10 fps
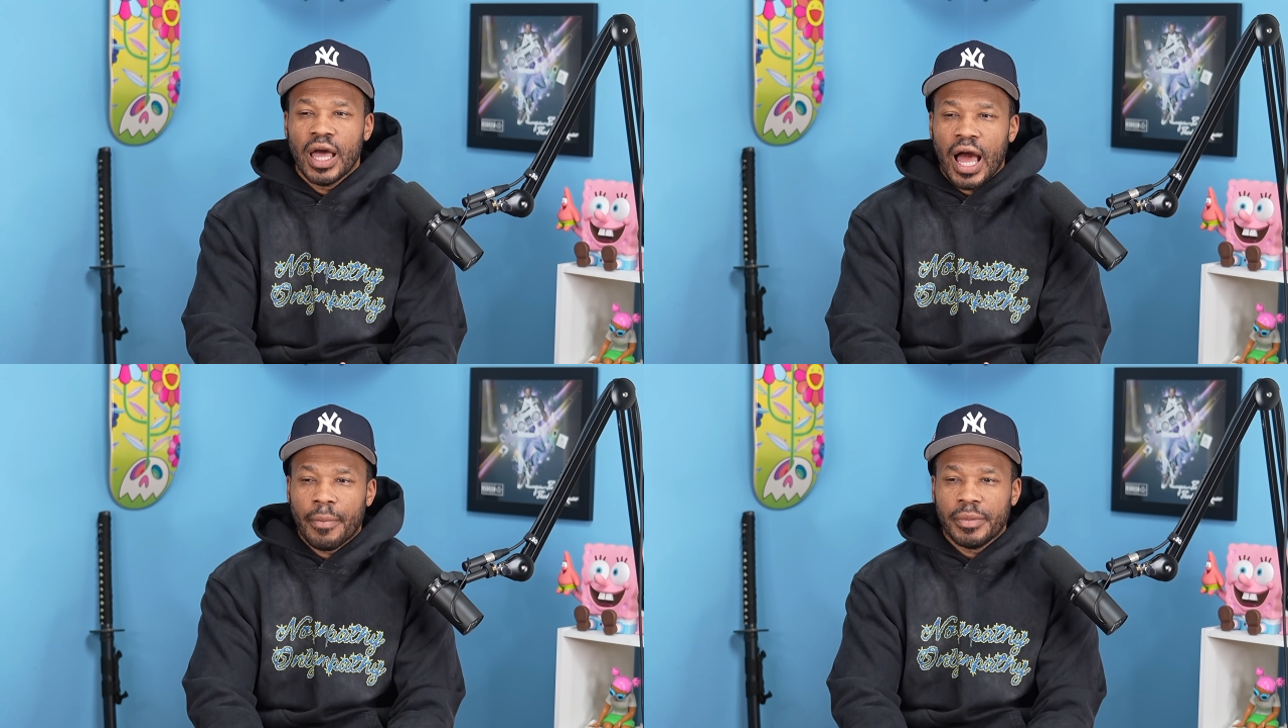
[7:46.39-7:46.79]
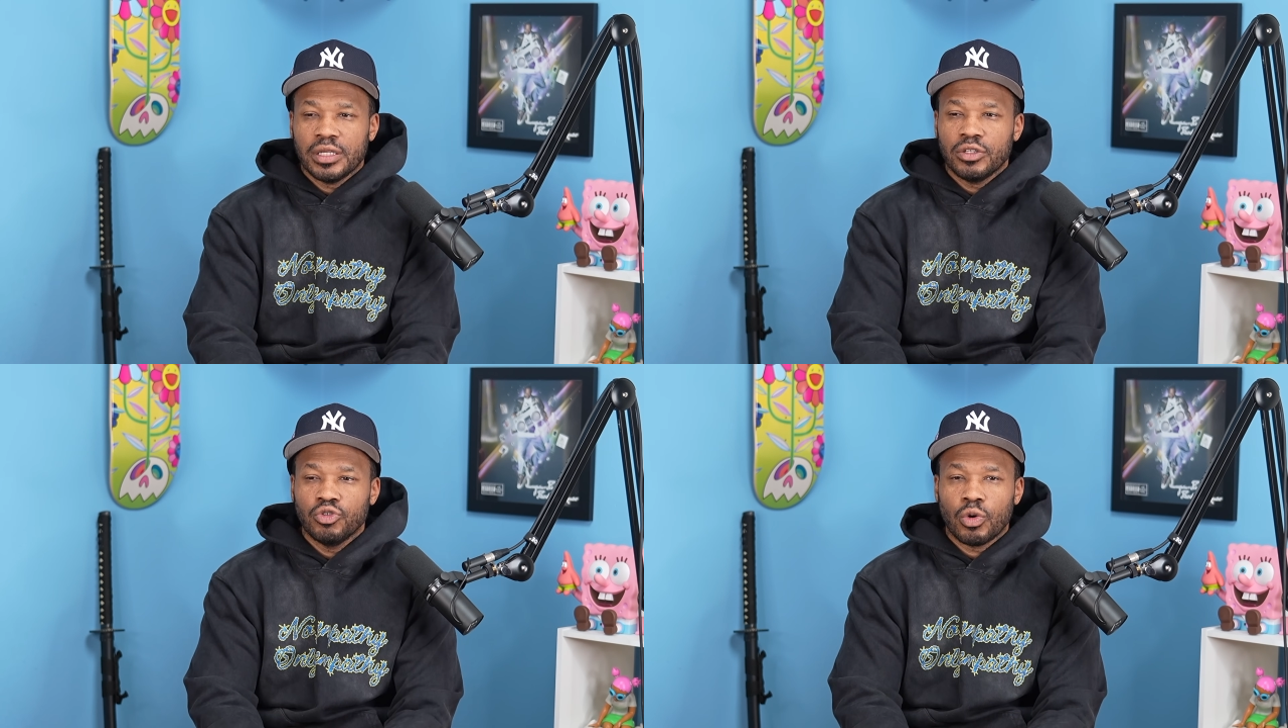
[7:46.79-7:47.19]
I
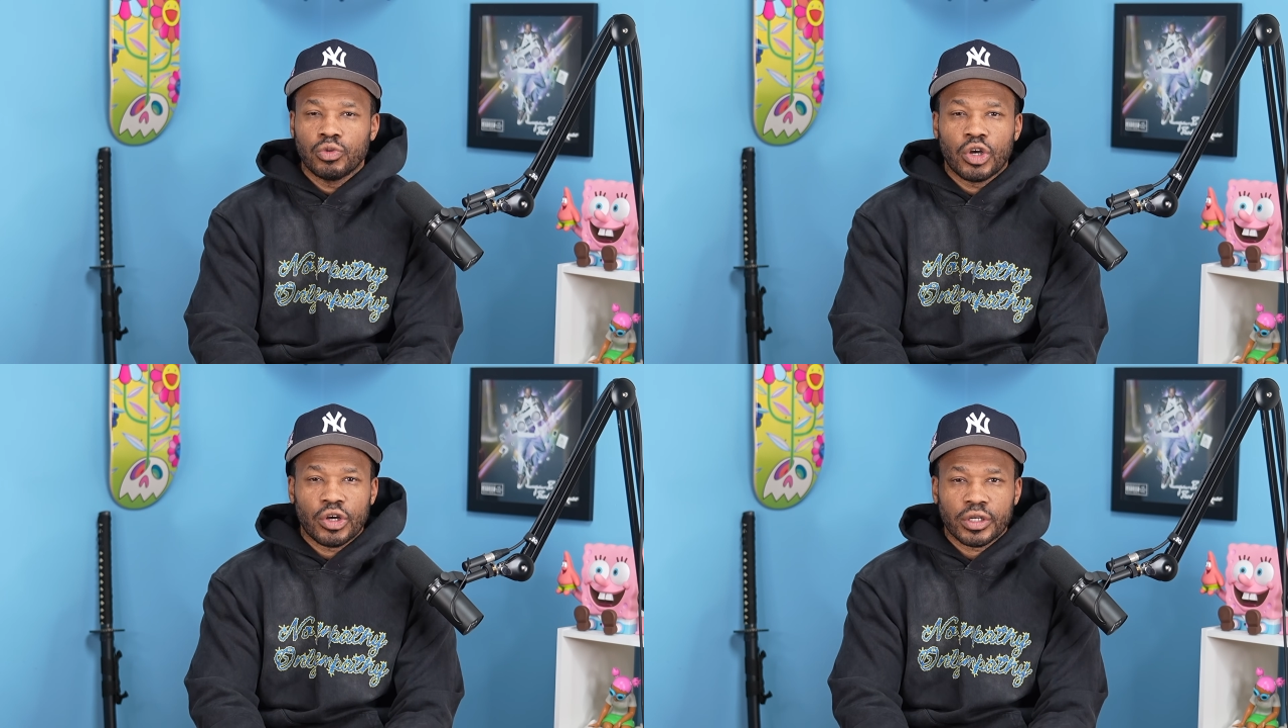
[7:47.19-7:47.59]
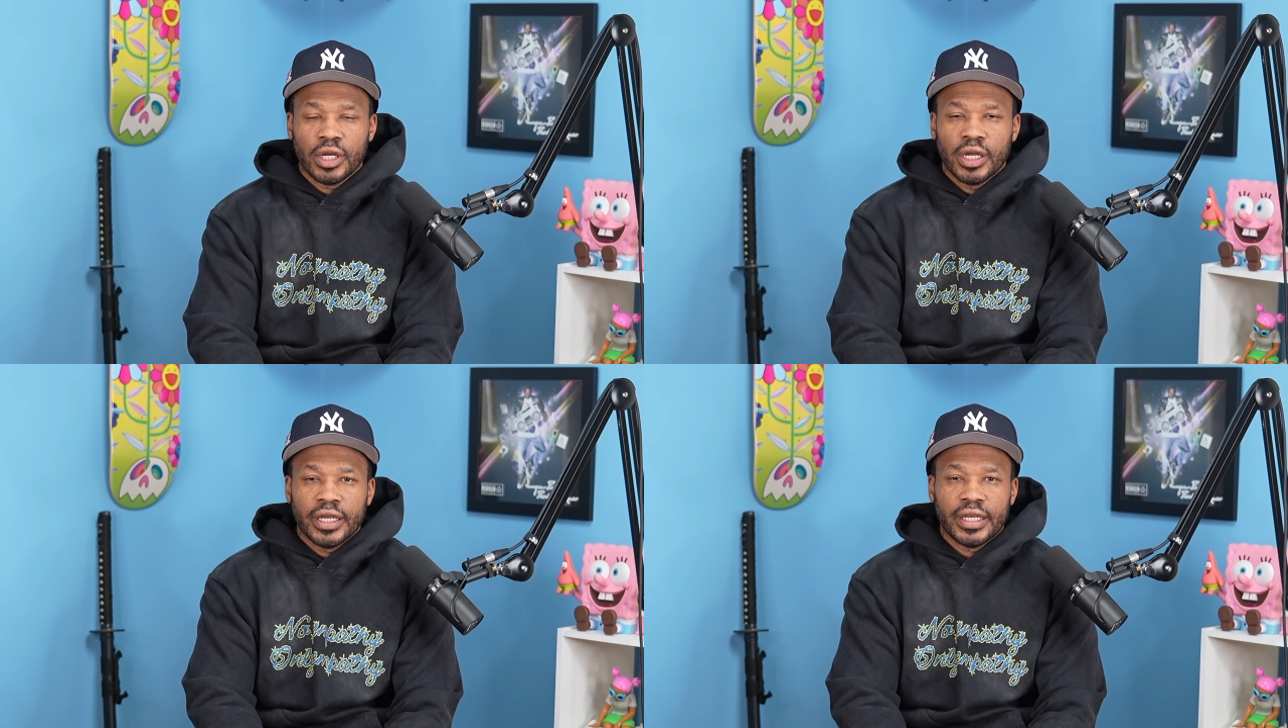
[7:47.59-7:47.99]
mean, you know, Durk
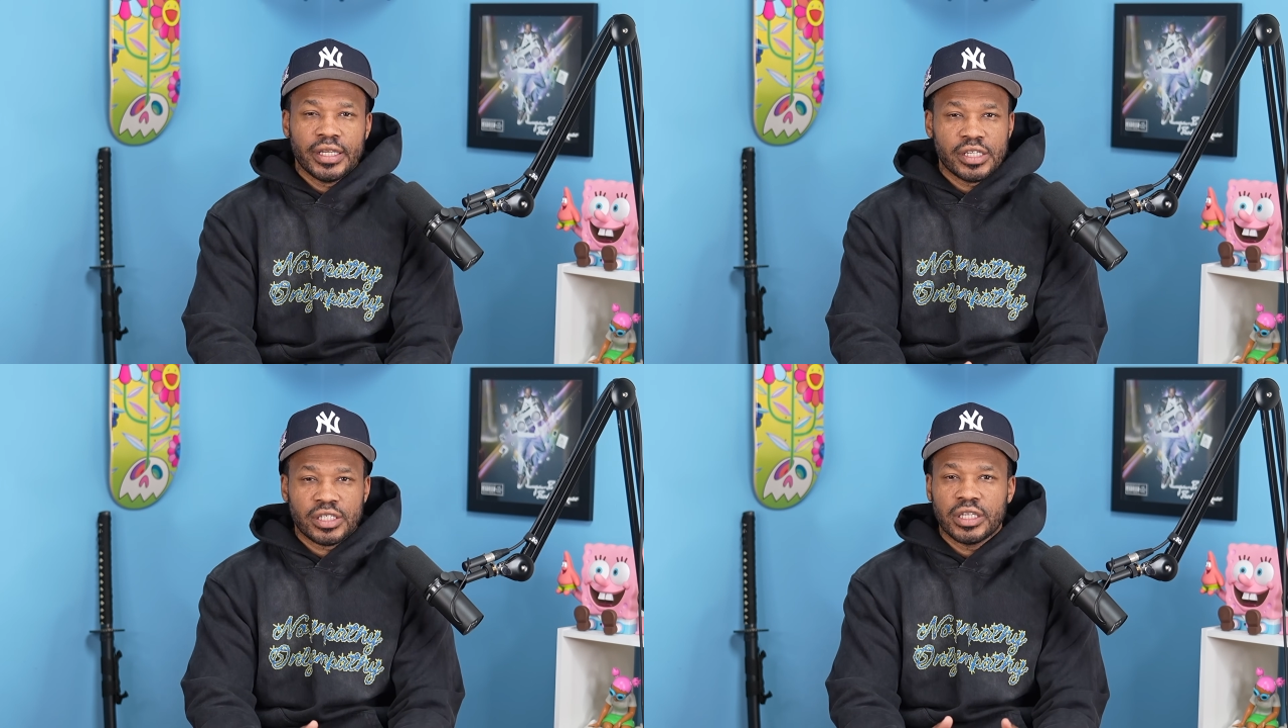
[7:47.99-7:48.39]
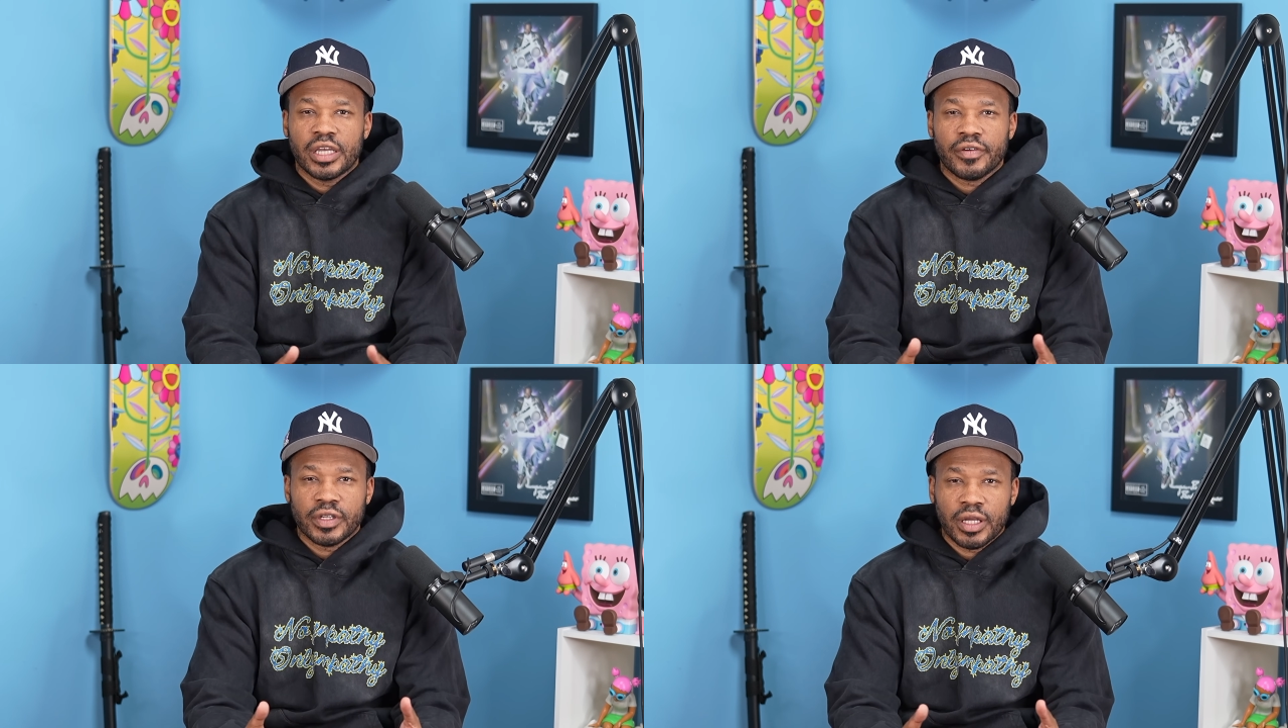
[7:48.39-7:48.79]
is
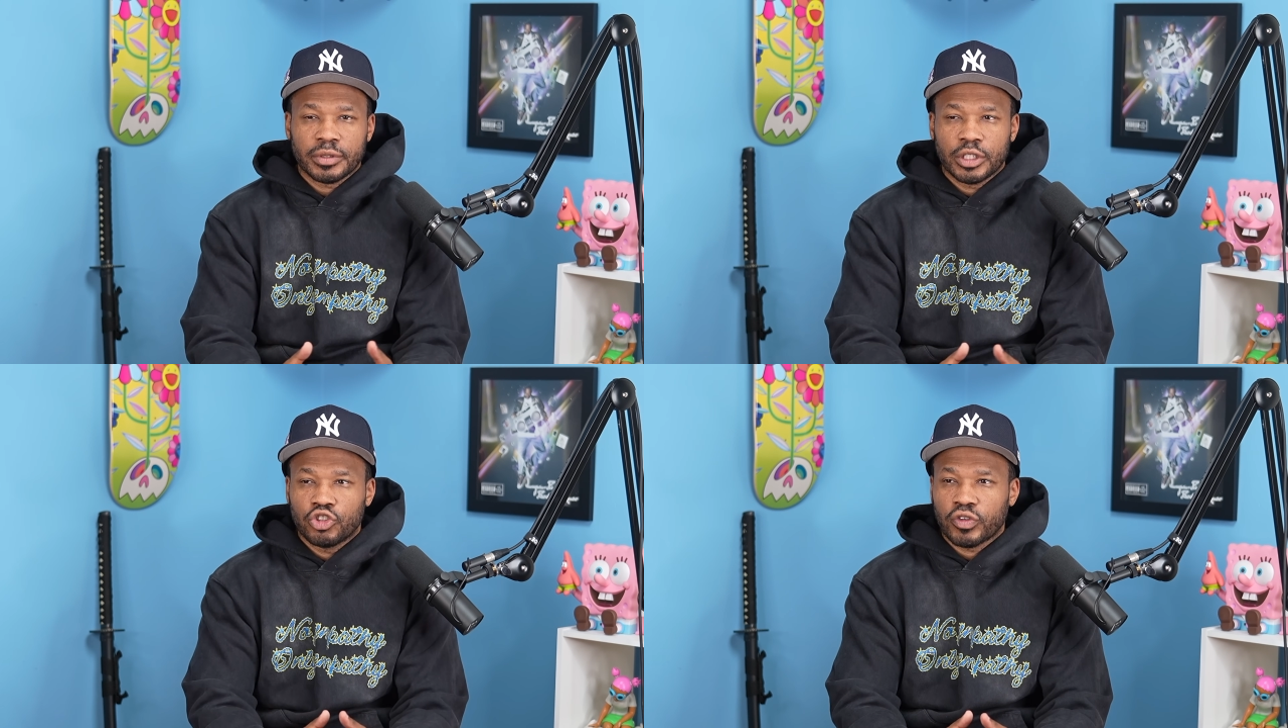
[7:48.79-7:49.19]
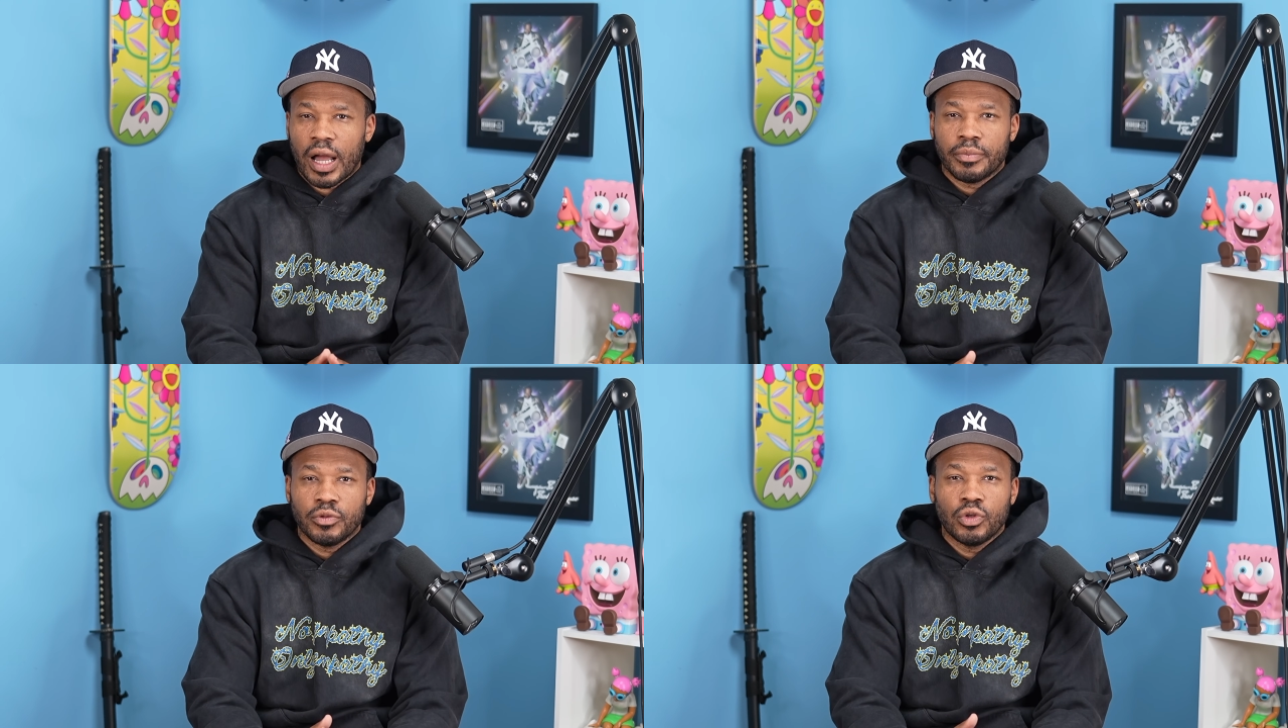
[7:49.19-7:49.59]
gearing up to
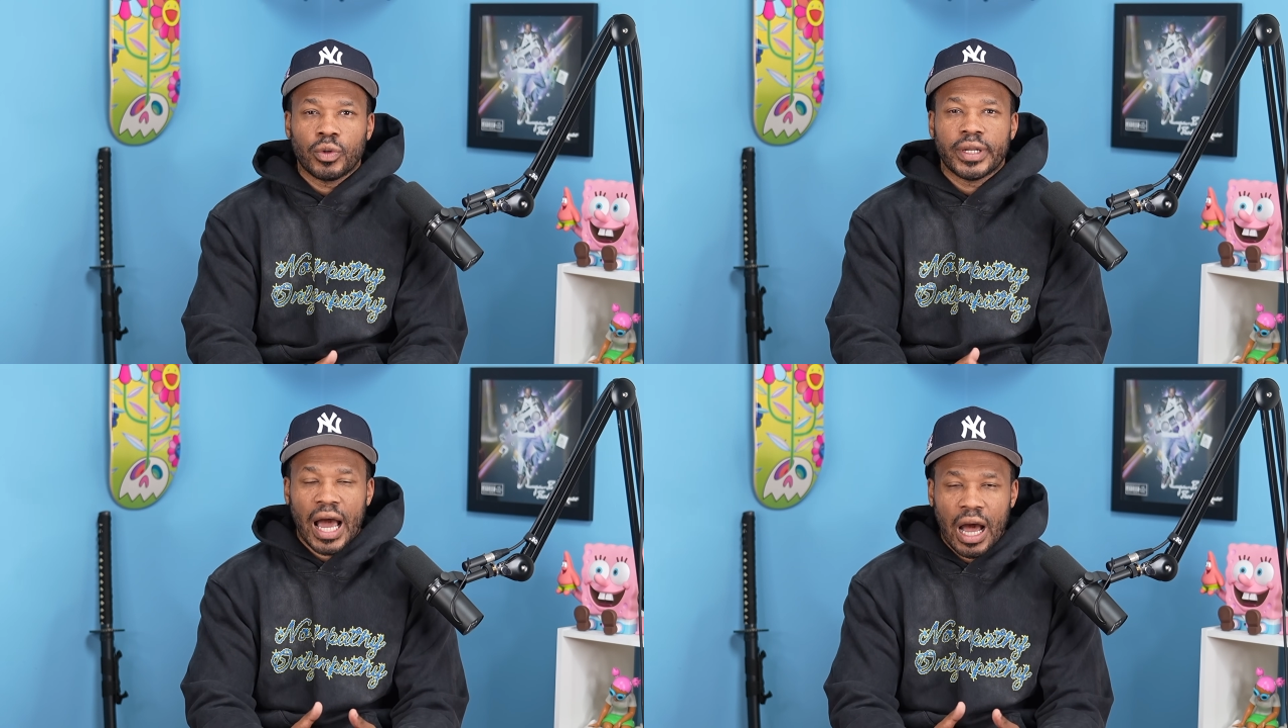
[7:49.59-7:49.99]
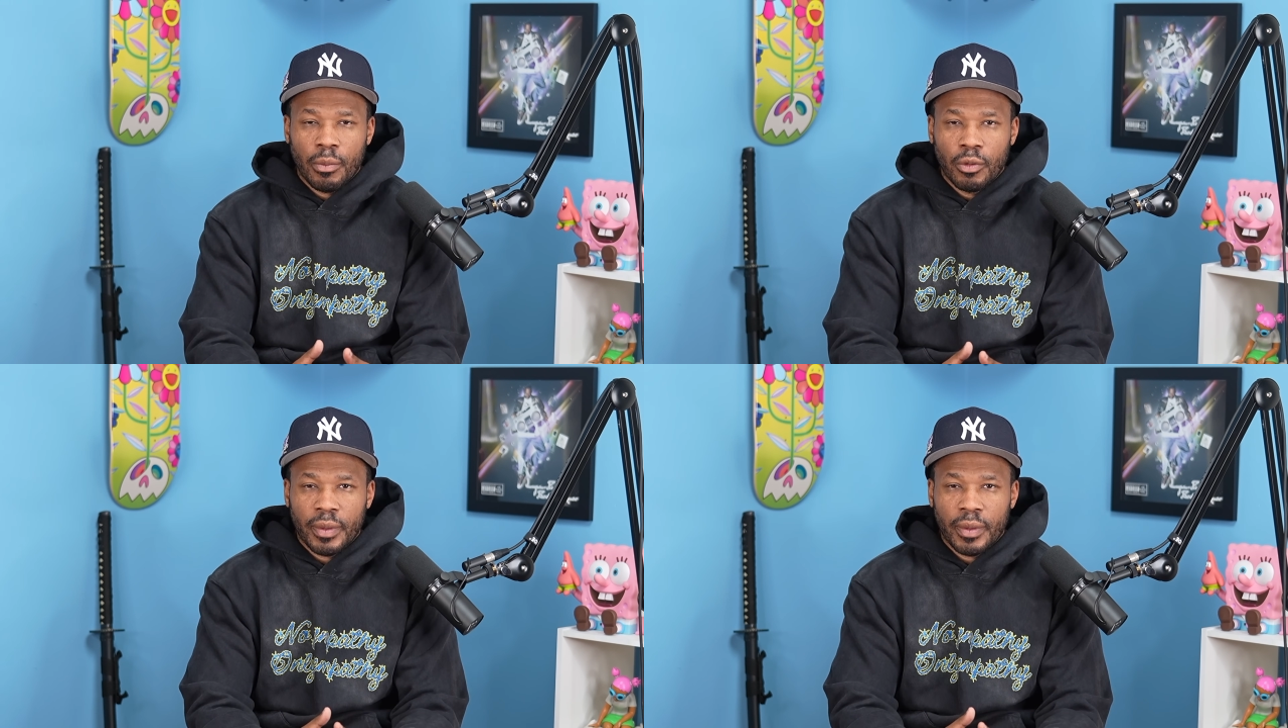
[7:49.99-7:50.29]
drop, you know, an album.